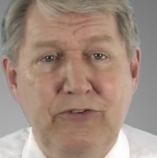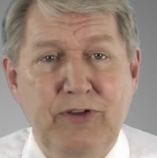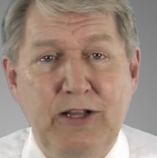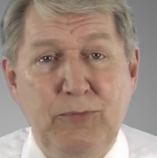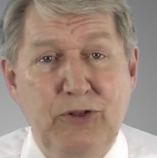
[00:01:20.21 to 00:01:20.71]

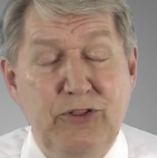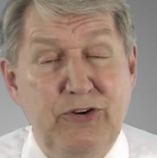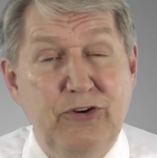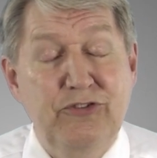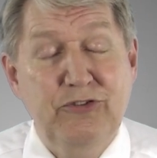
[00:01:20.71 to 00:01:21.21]
available
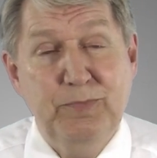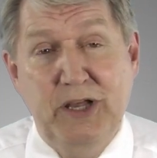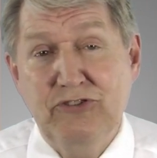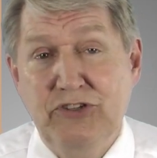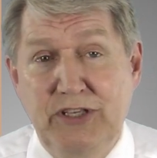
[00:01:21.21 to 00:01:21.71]
that are
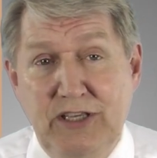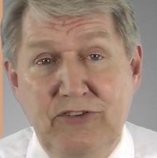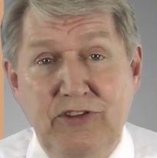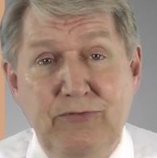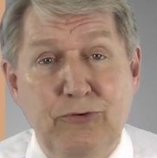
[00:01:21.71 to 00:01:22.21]
especially
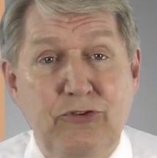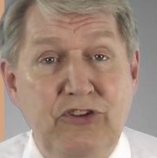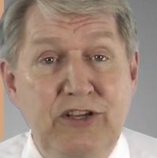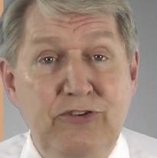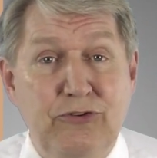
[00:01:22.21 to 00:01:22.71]
easy for
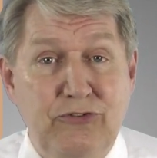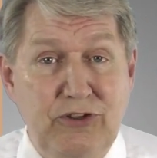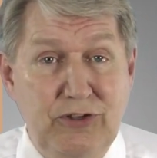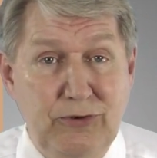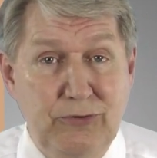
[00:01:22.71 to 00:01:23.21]
seniors
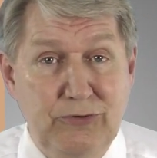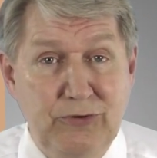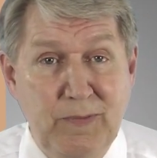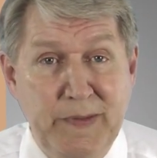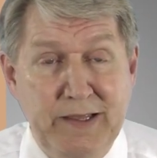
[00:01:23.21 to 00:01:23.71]
to use.
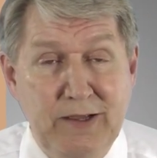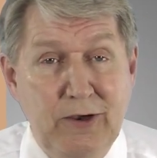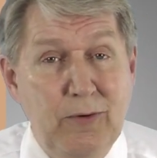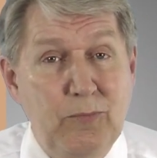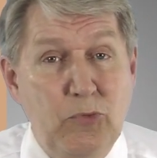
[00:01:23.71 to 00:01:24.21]

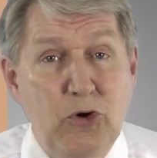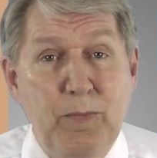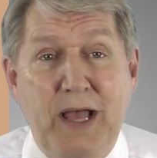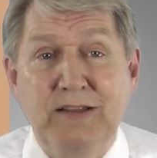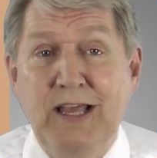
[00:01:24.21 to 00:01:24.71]
More
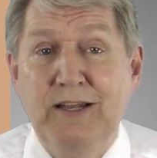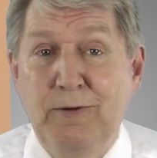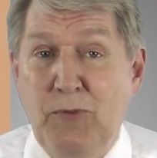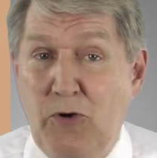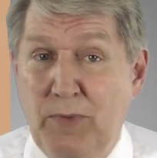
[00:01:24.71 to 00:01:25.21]
about that in
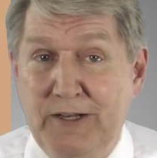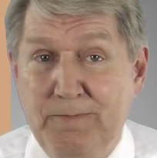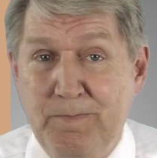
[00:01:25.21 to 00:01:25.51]
a moment.